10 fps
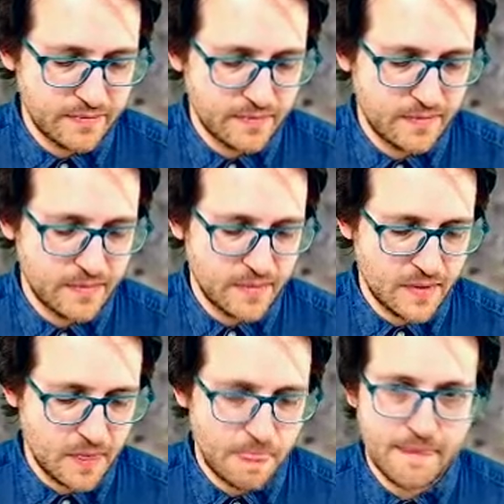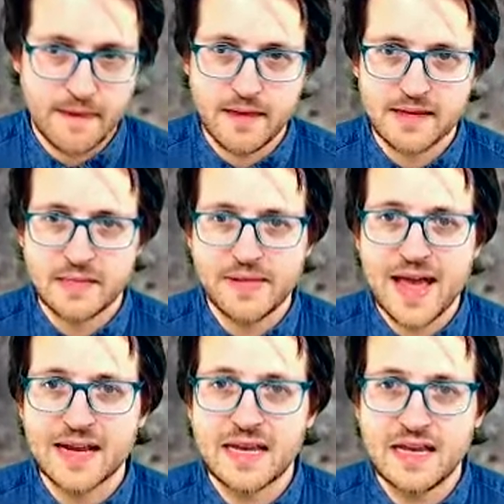It's the
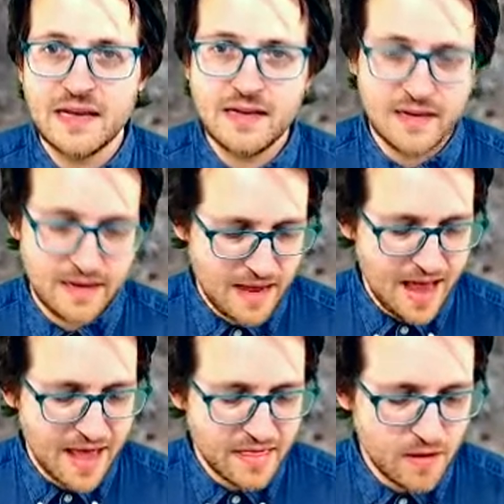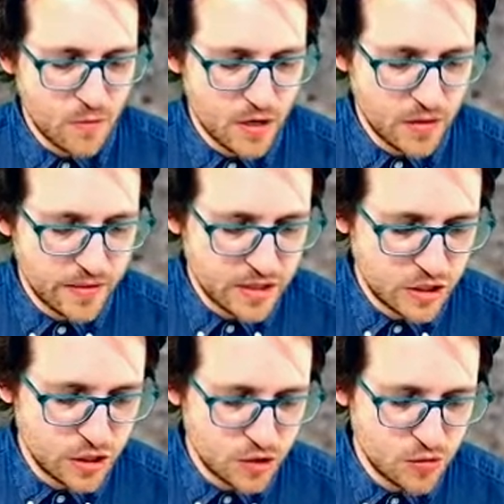black key. And then we're going
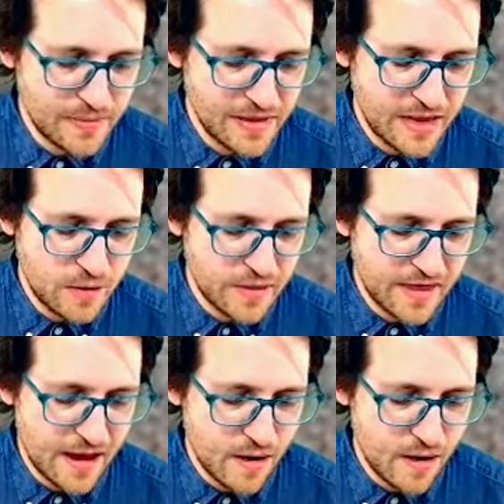to play with